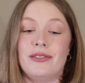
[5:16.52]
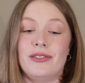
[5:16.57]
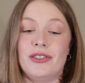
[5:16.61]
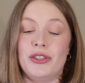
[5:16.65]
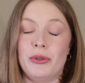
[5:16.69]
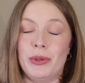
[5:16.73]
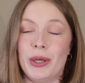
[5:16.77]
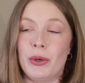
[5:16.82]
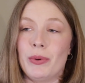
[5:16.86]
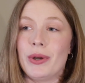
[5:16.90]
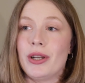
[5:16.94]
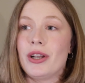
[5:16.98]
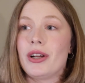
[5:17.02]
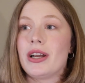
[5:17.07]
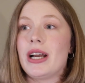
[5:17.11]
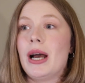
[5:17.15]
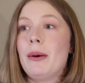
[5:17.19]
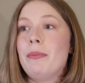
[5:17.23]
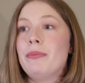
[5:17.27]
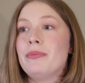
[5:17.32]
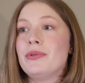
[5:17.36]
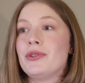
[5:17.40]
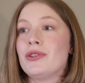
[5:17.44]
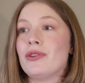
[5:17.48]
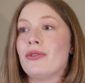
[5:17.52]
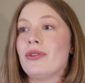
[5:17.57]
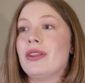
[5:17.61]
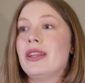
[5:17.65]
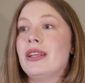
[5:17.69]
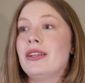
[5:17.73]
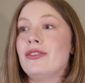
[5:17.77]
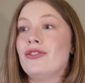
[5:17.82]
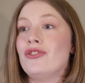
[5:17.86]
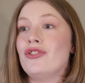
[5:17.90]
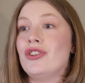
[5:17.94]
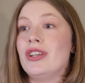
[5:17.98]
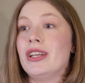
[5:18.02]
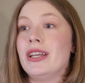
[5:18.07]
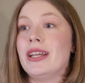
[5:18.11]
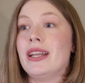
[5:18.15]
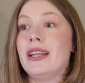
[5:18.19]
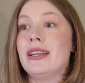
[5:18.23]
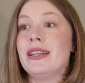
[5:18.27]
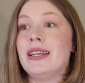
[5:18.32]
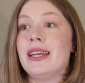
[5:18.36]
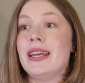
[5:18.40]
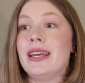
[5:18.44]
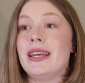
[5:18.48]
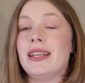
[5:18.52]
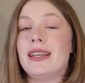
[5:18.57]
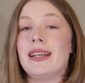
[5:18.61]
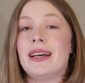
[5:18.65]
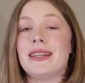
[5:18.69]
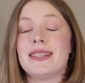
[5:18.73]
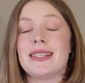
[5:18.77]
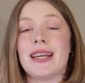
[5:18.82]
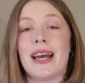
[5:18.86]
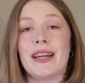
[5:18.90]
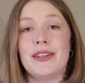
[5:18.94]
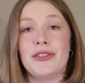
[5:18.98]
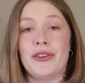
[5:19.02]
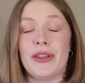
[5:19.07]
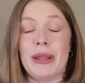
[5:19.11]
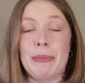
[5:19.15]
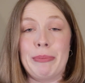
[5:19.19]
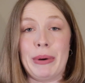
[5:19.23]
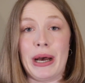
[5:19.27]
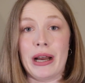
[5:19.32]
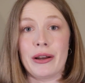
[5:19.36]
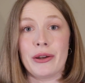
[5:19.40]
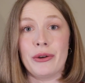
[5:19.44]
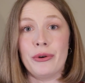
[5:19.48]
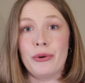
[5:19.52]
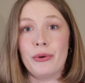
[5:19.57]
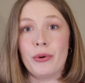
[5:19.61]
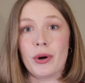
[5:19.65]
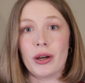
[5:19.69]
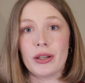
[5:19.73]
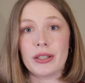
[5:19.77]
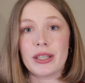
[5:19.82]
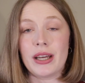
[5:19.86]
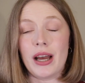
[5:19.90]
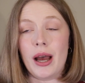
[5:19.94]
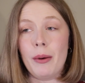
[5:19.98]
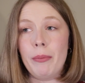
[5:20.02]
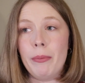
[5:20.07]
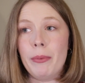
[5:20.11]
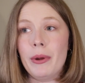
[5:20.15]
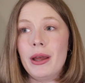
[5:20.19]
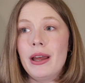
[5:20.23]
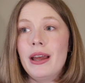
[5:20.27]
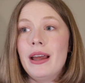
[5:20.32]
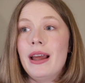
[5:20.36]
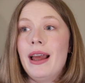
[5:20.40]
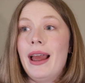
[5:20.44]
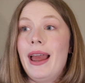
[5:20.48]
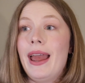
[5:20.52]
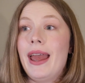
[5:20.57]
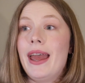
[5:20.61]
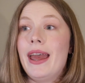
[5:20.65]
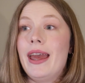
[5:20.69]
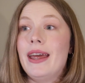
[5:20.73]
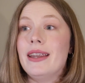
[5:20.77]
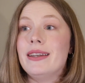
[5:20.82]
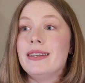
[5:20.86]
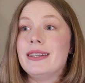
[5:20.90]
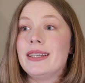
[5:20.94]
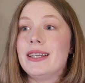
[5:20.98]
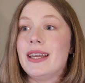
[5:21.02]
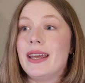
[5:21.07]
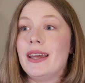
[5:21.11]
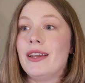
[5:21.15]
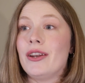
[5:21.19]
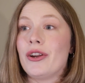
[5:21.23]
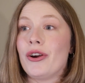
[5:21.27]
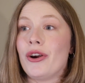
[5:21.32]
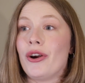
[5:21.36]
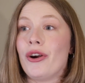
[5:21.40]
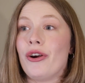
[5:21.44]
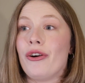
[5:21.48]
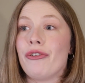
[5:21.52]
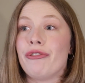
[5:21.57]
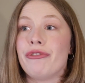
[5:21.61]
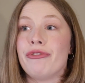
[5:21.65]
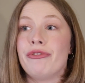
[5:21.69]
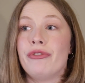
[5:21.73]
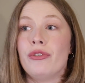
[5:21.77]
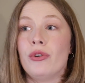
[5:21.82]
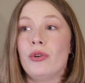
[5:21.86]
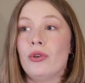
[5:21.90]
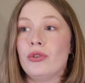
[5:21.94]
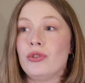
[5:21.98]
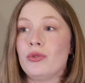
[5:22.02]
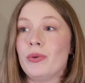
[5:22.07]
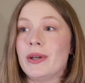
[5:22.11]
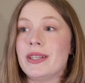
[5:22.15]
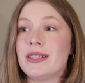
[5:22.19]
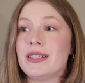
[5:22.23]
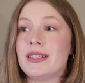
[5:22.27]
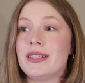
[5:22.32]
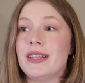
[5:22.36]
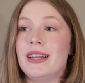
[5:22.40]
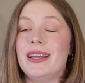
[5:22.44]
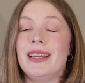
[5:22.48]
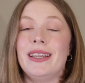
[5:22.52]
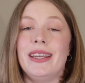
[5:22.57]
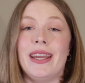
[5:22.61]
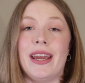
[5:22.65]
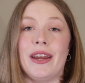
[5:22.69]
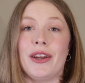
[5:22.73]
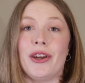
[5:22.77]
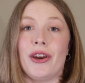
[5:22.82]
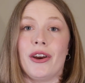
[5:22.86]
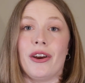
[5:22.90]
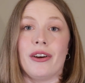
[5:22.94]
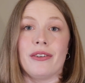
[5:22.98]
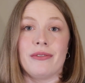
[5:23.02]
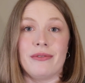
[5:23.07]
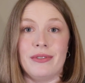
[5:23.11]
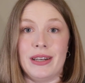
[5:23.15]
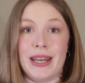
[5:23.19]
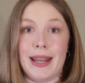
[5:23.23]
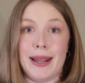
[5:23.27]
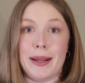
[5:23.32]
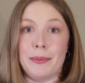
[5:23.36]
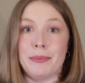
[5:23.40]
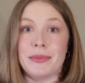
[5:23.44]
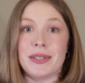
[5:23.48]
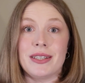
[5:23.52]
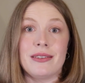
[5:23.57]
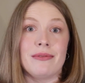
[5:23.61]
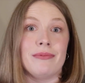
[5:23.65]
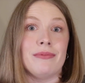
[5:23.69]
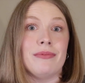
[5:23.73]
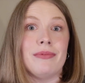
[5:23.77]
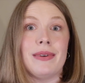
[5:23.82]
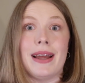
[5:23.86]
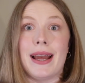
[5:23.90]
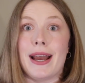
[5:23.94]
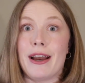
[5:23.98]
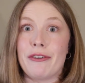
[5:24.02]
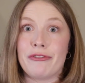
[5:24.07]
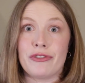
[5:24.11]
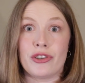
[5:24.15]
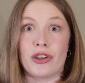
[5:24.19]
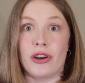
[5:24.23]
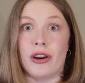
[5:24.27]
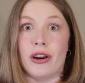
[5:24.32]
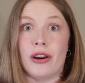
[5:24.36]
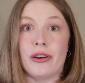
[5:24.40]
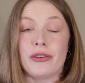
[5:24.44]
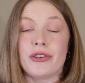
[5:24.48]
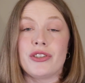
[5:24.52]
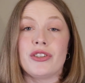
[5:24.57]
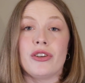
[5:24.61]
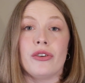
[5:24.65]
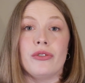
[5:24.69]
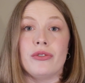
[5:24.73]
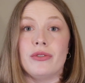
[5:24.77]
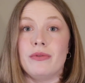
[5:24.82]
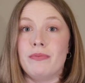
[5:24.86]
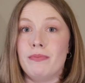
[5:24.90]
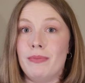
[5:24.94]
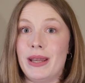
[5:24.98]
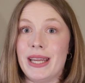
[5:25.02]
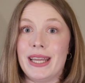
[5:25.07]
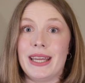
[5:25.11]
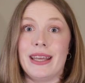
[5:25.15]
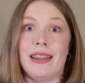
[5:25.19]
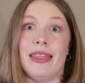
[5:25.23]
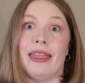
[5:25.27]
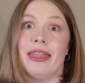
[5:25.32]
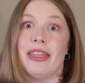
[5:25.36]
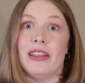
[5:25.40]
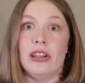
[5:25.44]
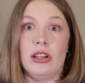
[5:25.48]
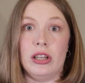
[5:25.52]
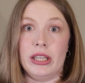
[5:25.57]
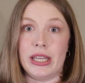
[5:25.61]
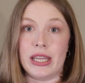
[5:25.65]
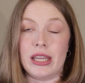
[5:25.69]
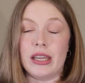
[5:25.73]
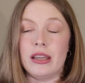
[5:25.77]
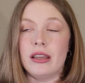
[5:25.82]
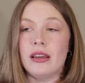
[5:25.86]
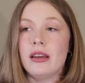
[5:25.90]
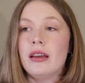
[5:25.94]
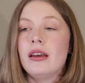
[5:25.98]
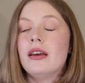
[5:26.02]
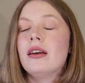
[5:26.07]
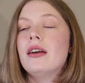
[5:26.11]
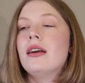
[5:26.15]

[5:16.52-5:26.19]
doing Winter Cup so then she can get assigned to the Baku World Cup and get her full twisting Jaeger named after her, so make it the Lee.